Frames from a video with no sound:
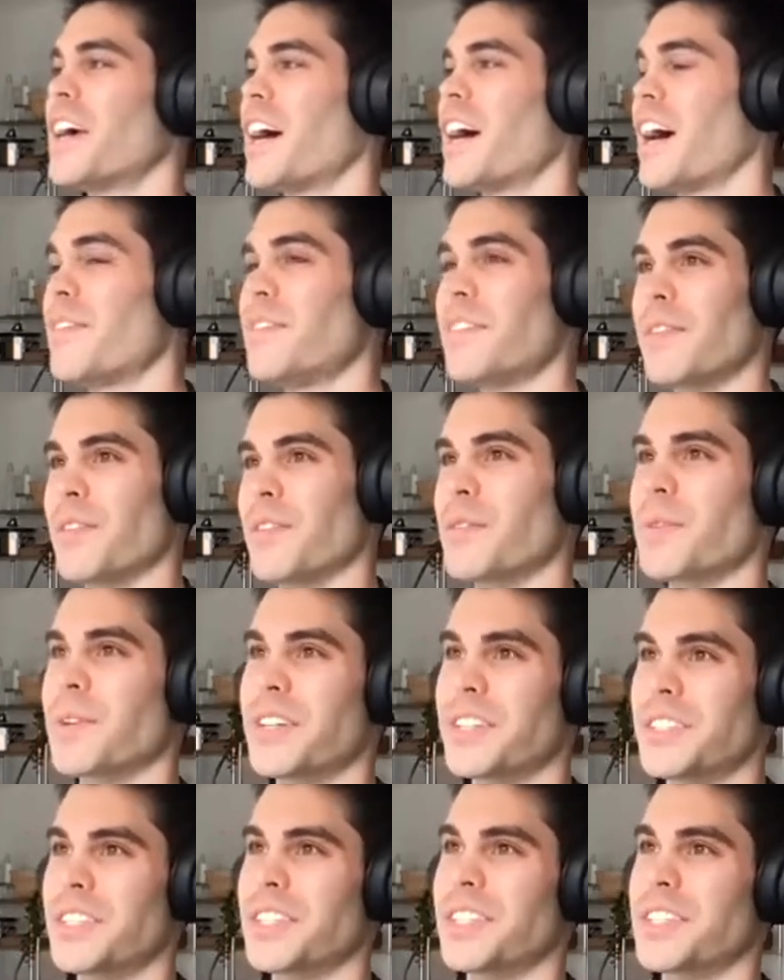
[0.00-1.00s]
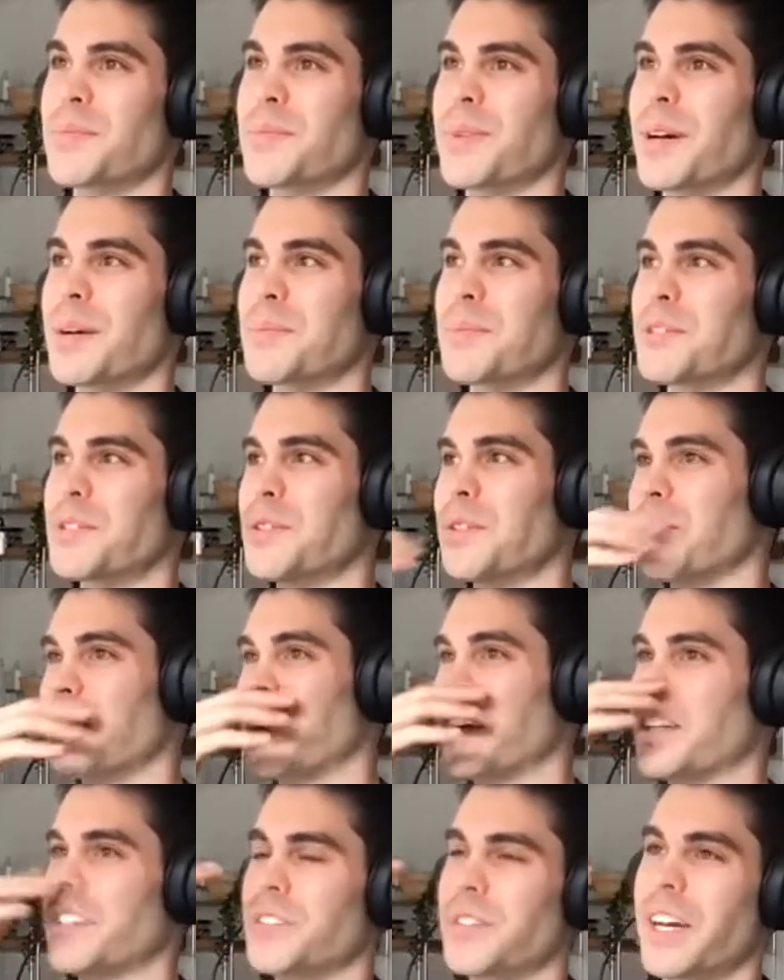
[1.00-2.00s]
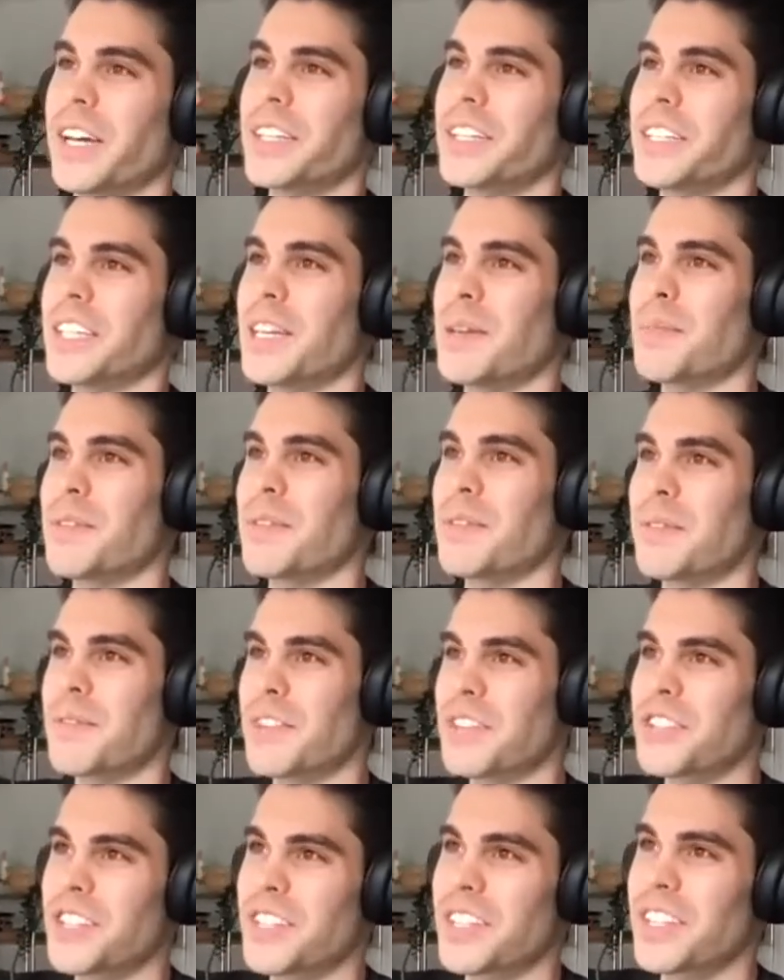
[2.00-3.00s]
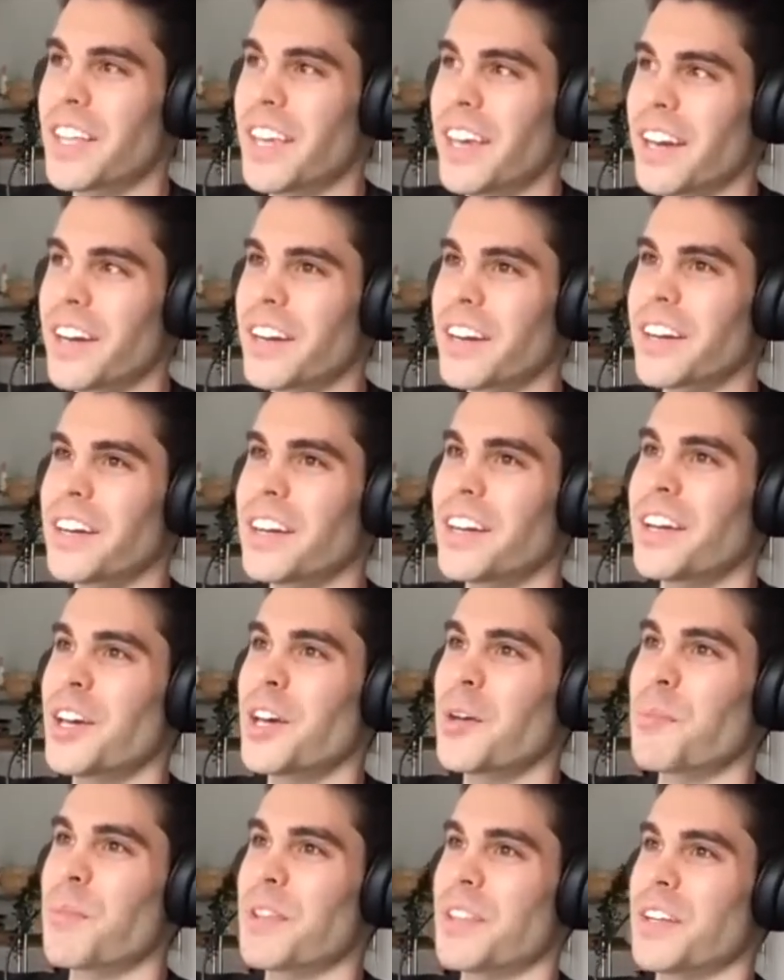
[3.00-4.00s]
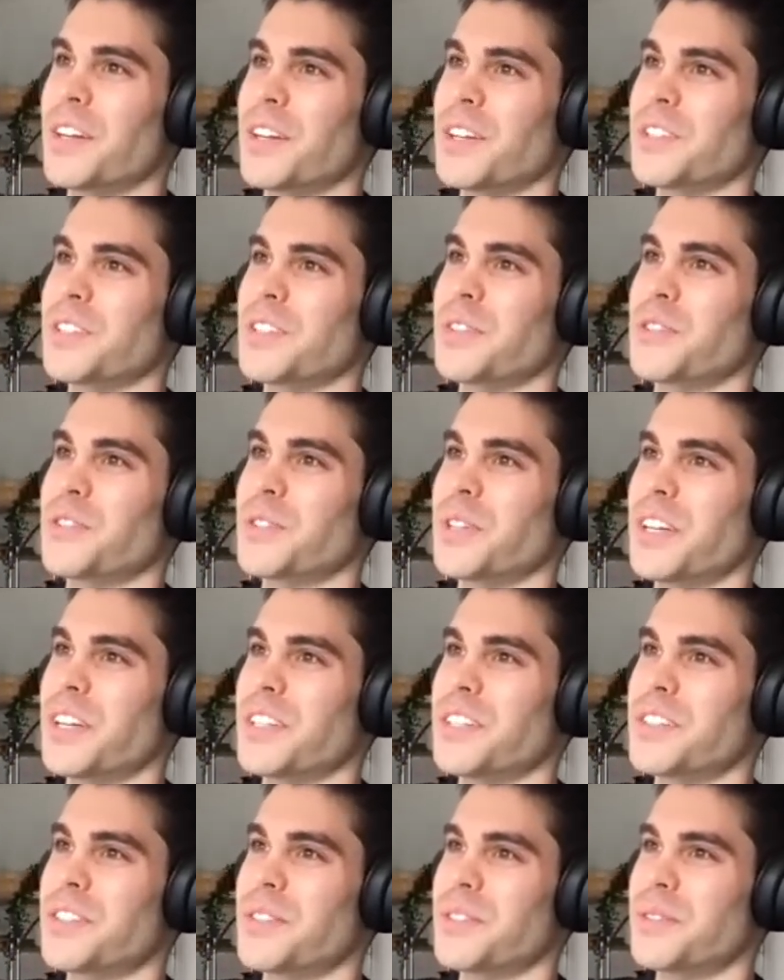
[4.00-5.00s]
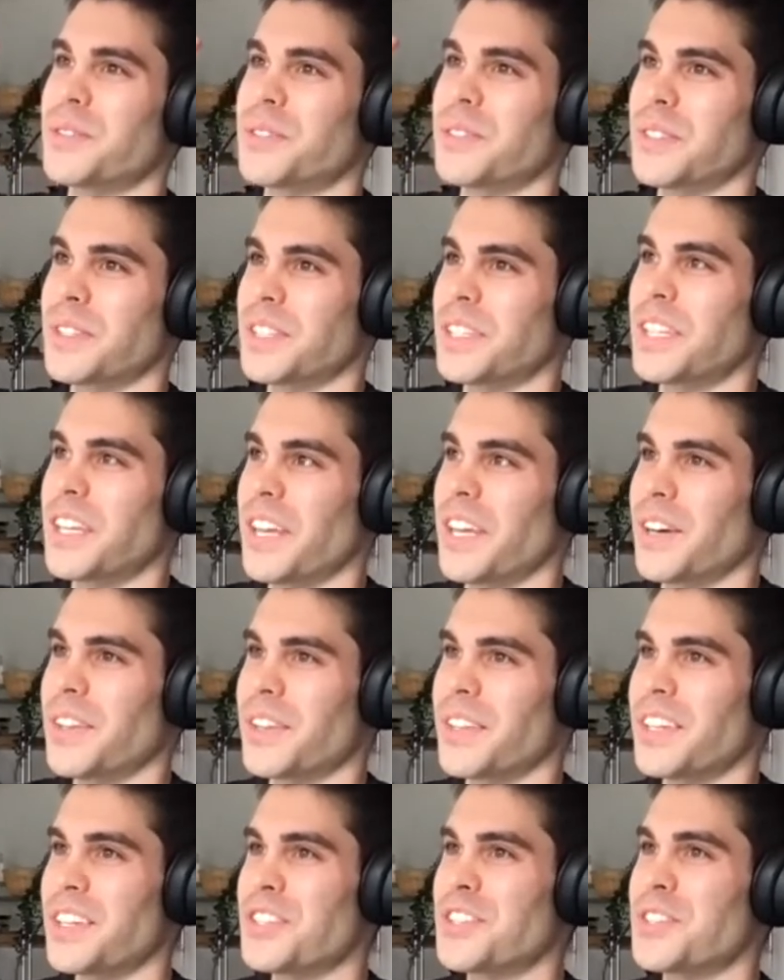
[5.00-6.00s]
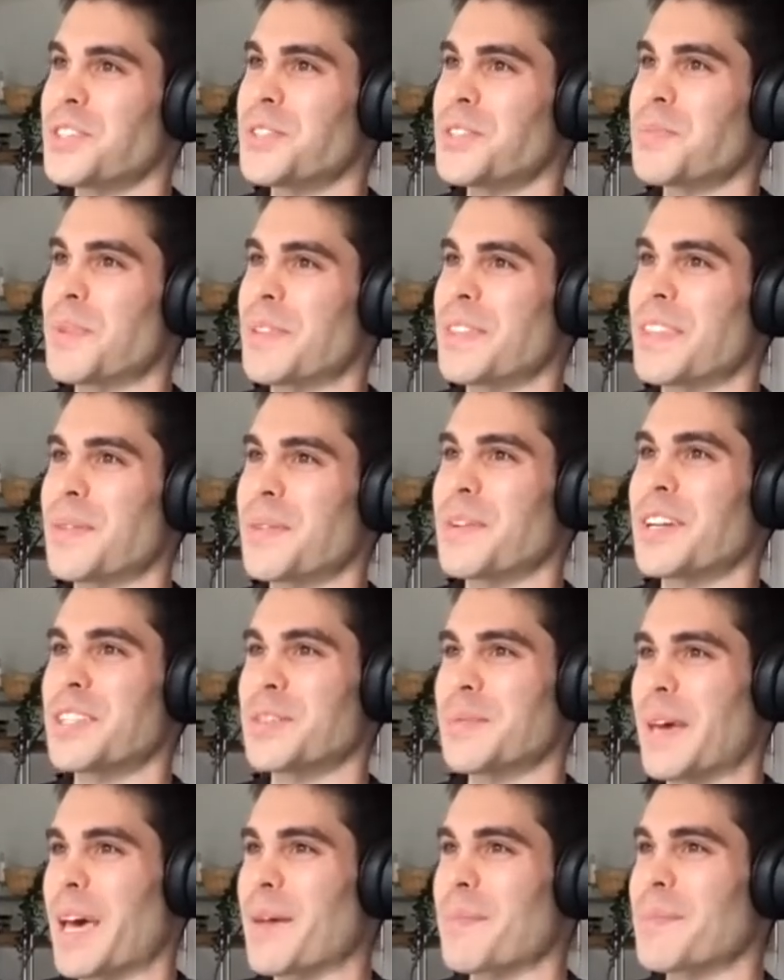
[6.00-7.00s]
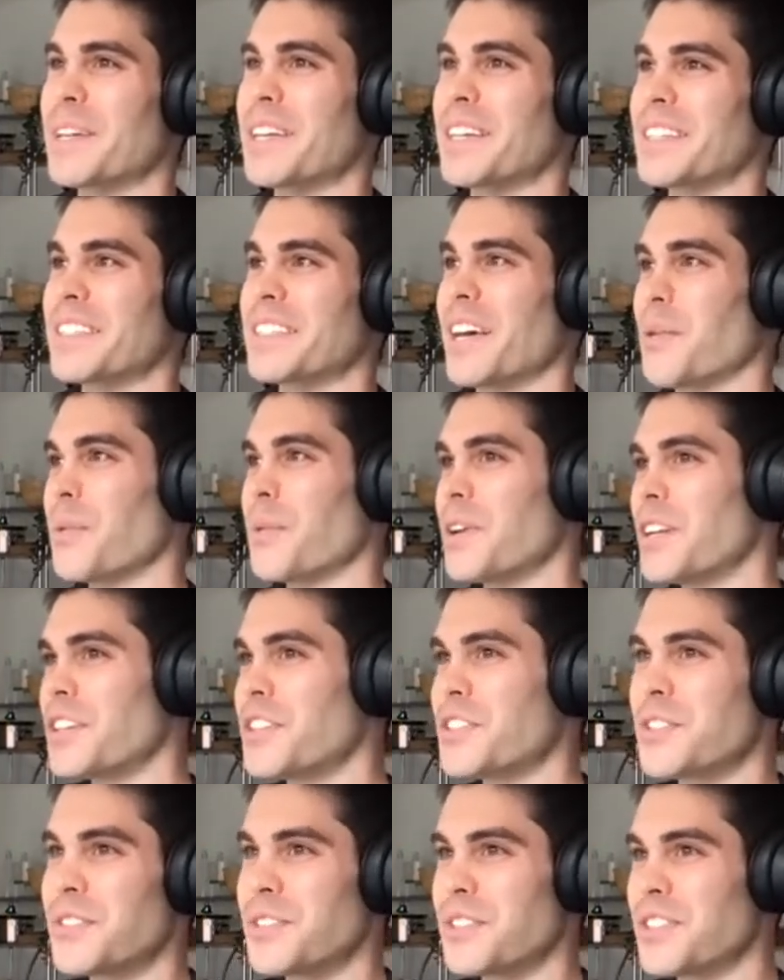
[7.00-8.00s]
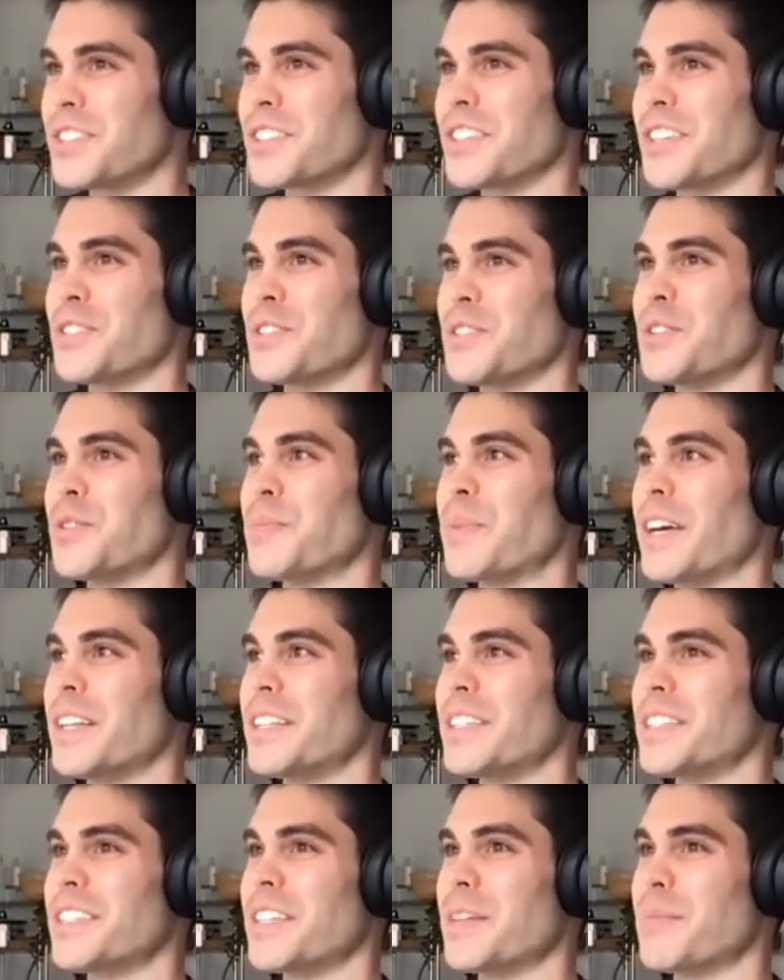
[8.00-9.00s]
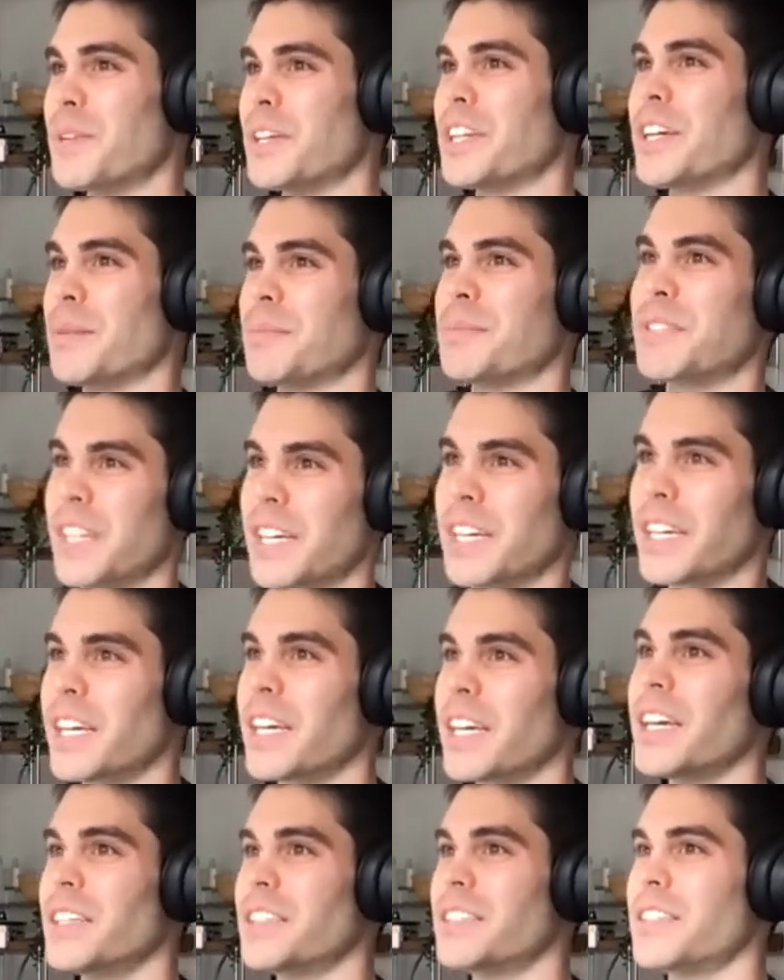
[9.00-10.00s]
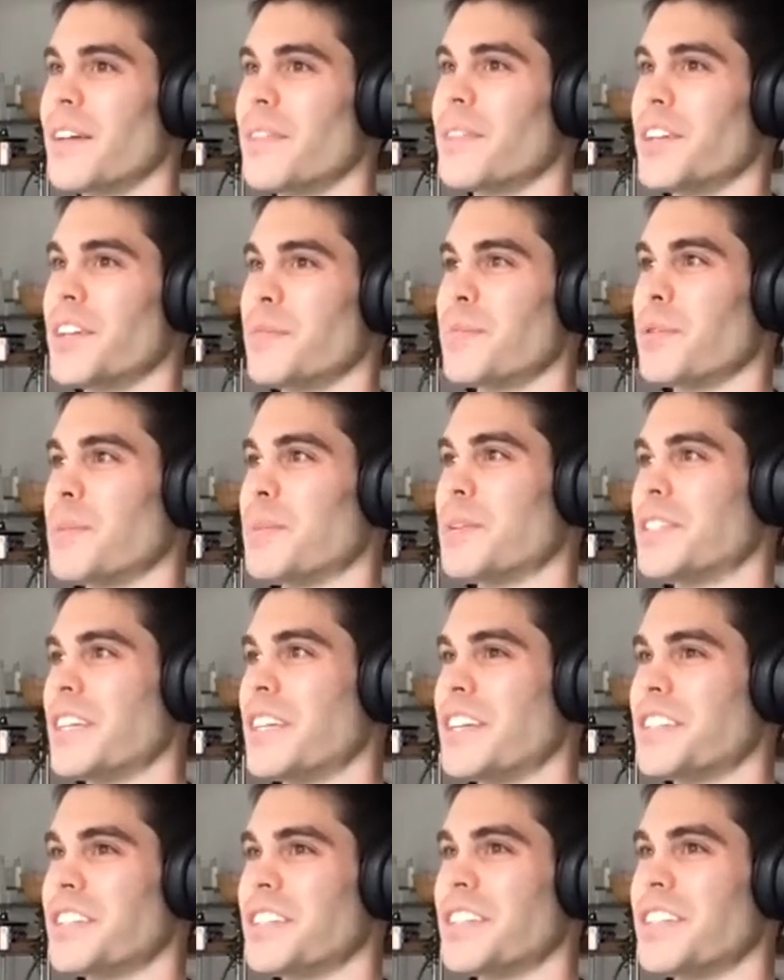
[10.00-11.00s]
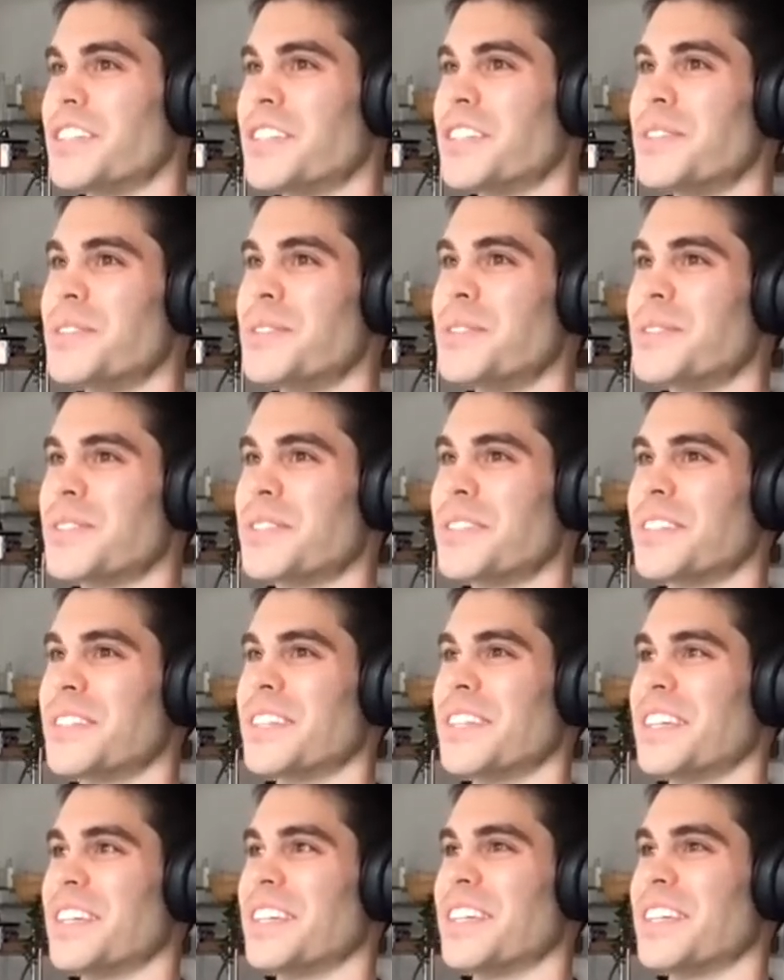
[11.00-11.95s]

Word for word: I've definitely run into this problem too of like trying to keep the vision there, but then also trying to delineate all the issues. But then what ends up happening is that one issue to just like do the buttons and becomes like seven implementation issues.